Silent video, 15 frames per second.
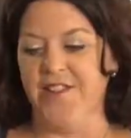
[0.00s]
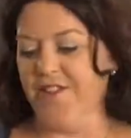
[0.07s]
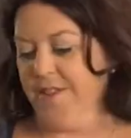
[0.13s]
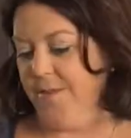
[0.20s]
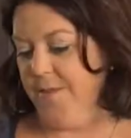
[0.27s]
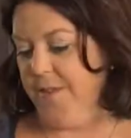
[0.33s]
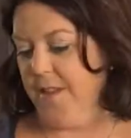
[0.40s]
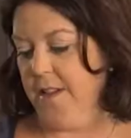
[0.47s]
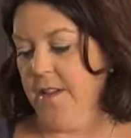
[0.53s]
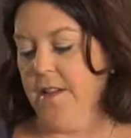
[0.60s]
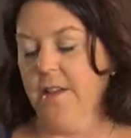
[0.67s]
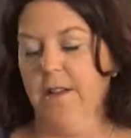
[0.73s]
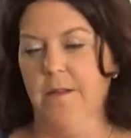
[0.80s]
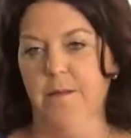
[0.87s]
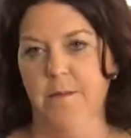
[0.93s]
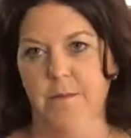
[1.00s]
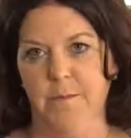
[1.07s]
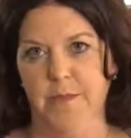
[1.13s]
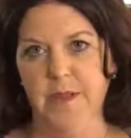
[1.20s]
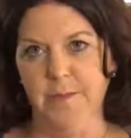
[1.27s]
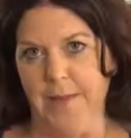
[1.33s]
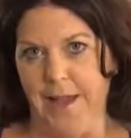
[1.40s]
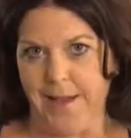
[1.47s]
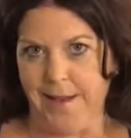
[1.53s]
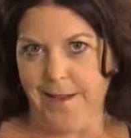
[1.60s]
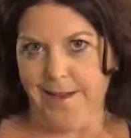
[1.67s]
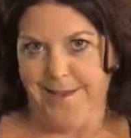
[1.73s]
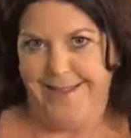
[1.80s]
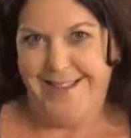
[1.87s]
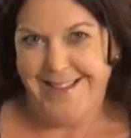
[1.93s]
should feel beanbaggy.